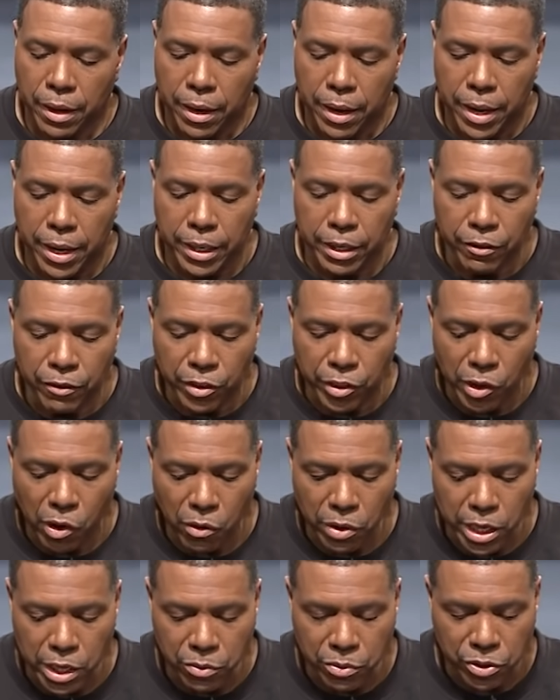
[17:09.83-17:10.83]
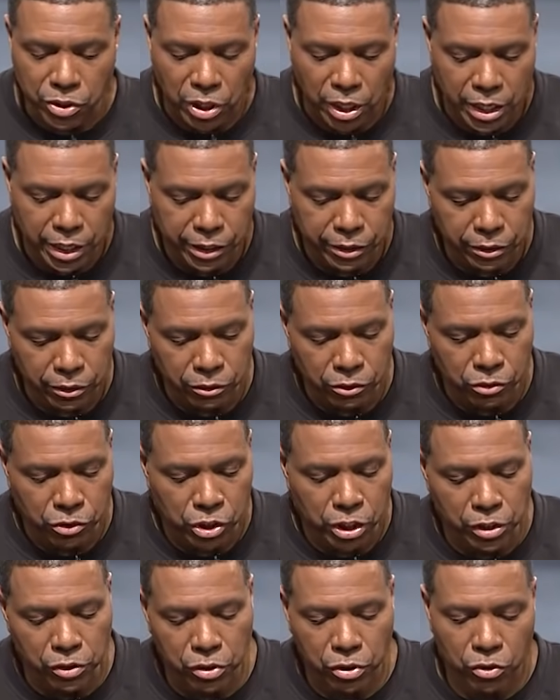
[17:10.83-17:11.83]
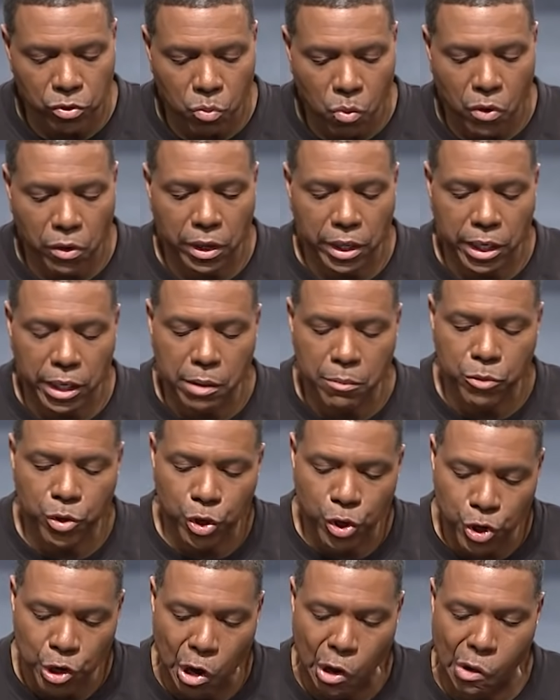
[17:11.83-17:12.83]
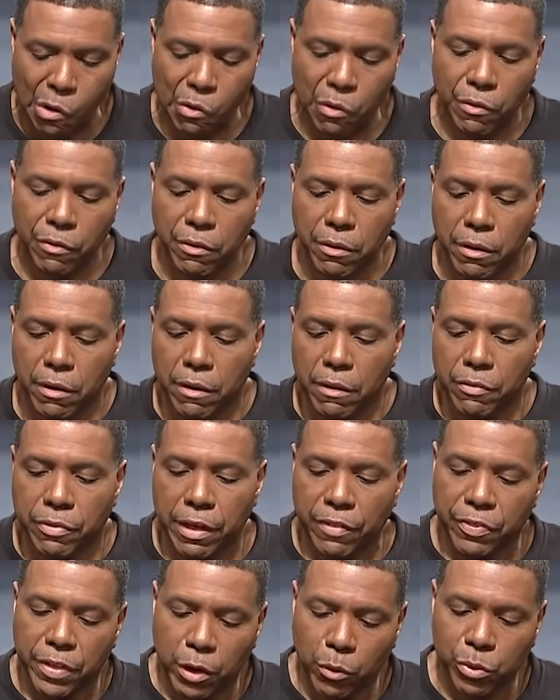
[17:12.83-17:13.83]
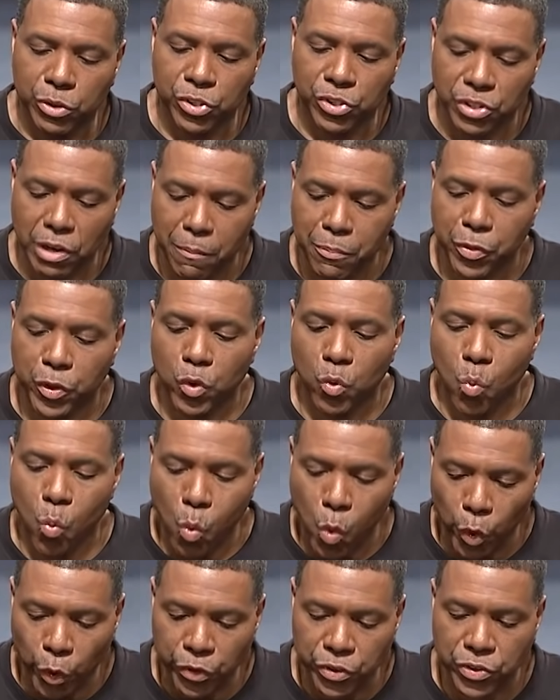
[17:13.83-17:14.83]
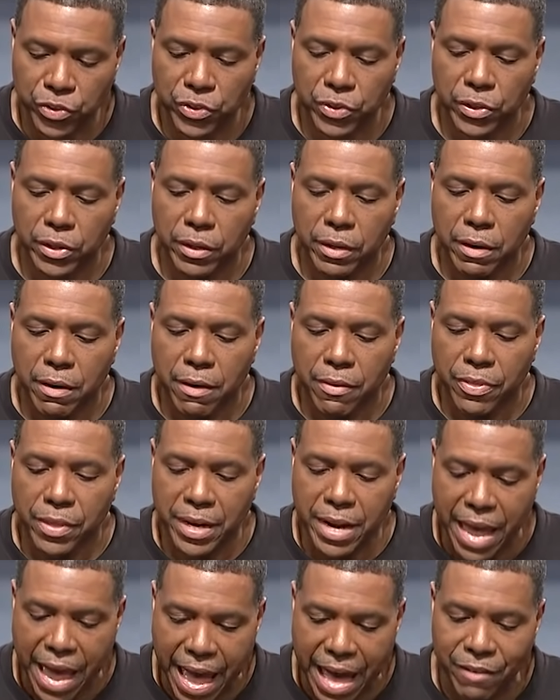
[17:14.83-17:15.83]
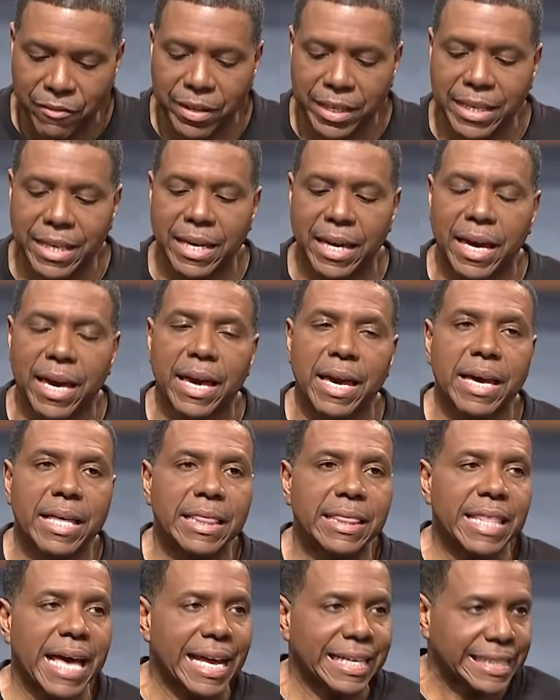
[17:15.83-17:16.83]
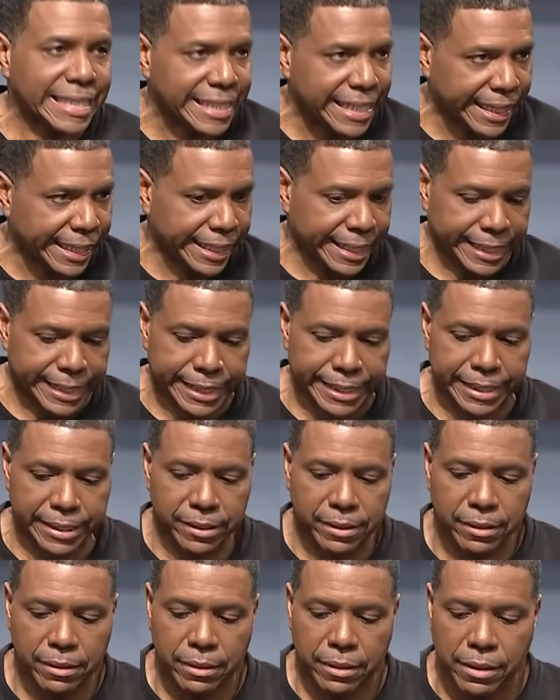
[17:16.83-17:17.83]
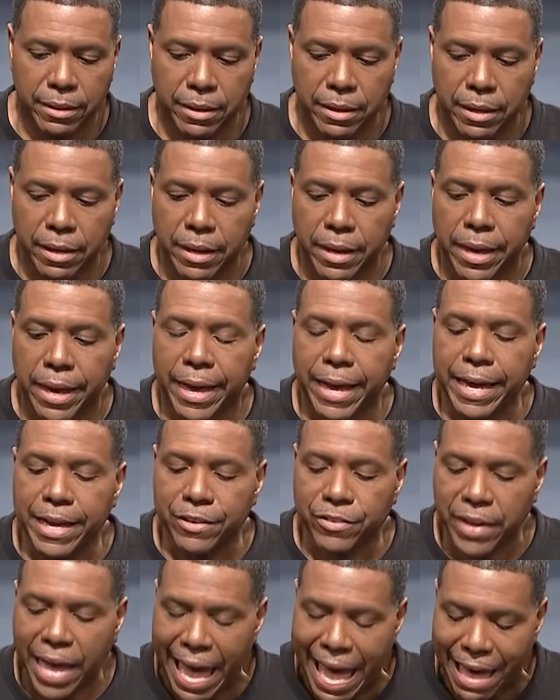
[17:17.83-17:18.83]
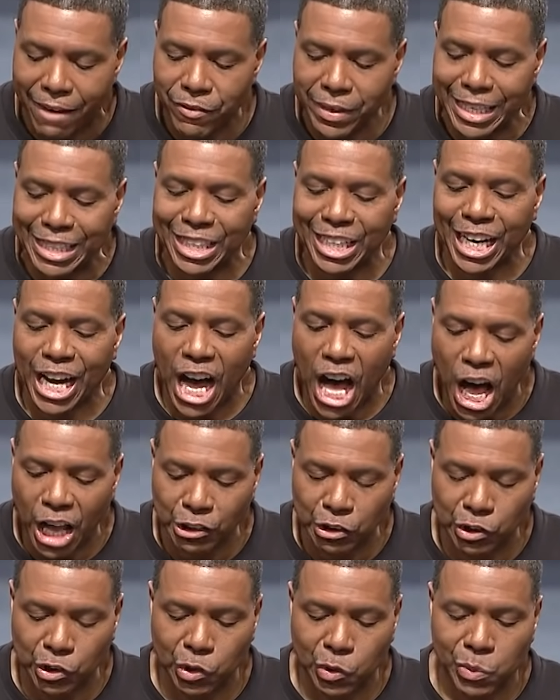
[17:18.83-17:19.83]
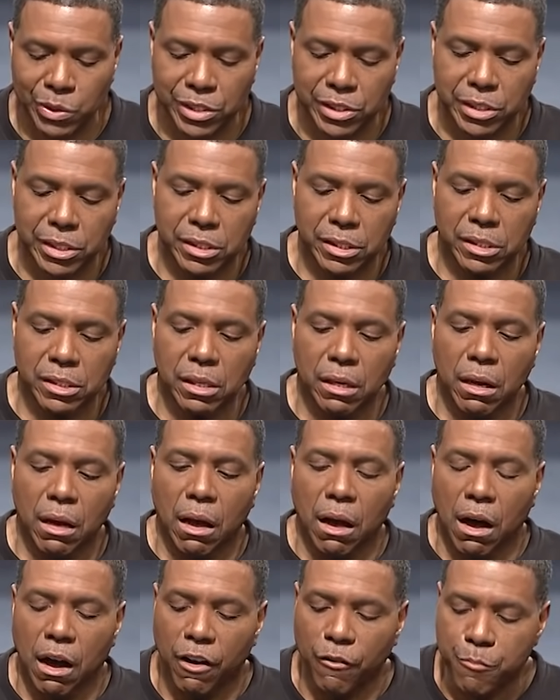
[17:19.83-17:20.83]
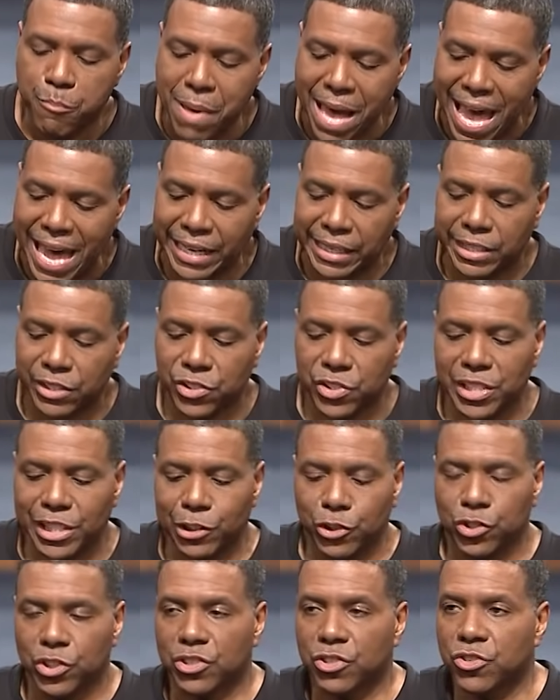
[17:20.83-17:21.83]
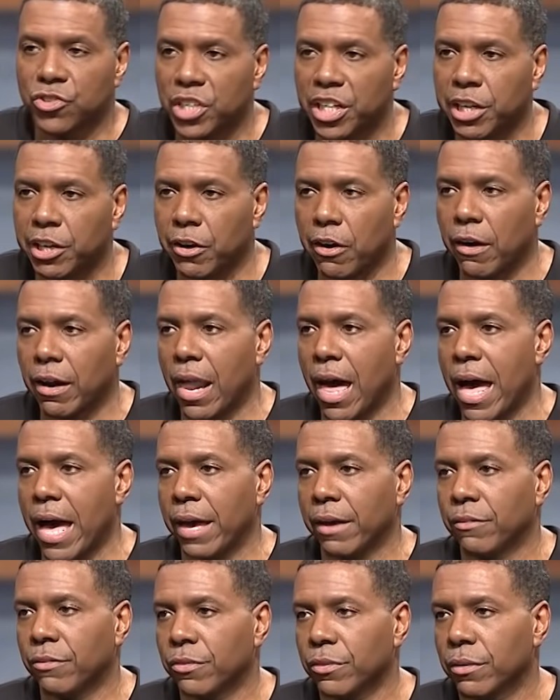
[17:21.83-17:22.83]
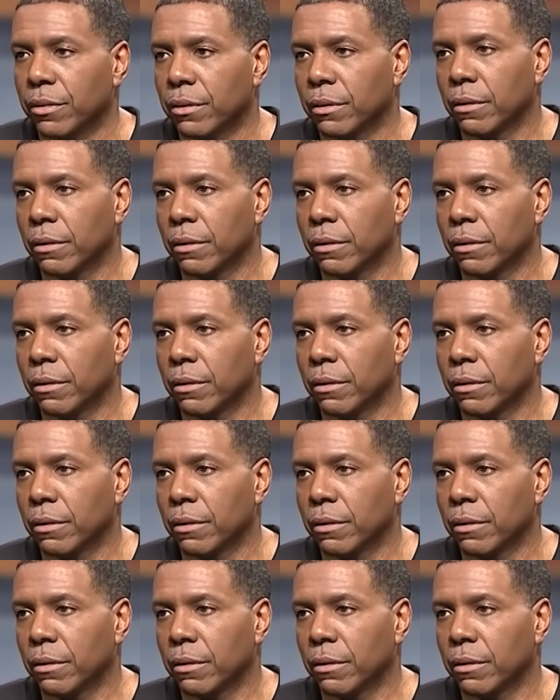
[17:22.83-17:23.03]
And even though he was healed, Jesus wanted him to know that there was something worse than having that sickness. It's having the consequences of bad decisions in our lives.